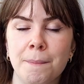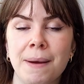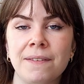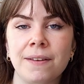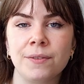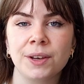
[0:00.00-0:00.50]

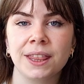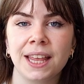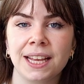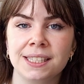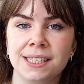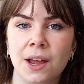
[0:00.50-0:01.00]
My favorite
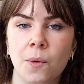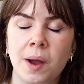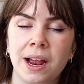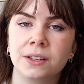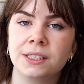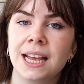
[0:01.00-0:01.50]
things
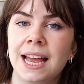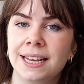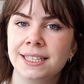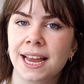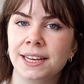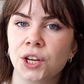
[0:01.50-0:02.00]
knitwear's
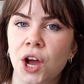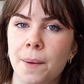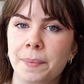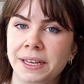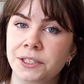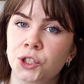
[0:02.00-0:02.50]
tank
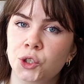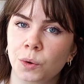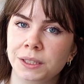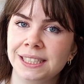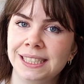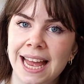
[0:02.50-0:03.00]
top and
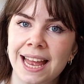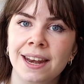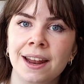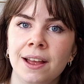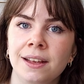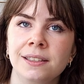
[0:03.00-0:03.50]
short set.
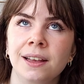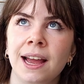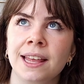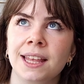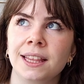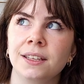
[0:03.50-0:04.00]

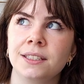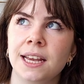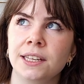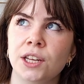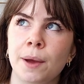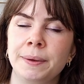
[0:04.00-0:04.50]
I think the
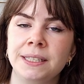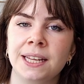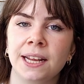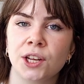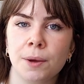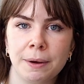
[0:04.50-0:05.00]
tank top is
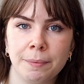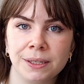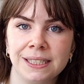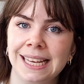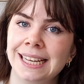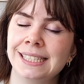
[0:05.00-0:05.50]
tank top number
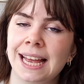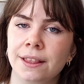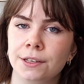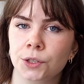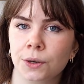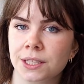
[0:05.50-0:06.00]
6 and
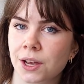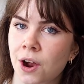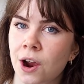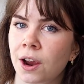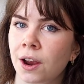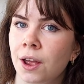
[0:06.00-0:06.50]
the shorts
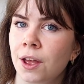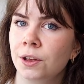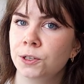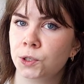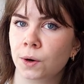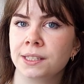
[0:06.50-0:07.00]
are
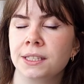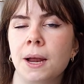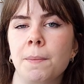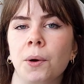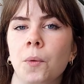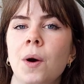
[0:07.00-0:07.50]
shorts number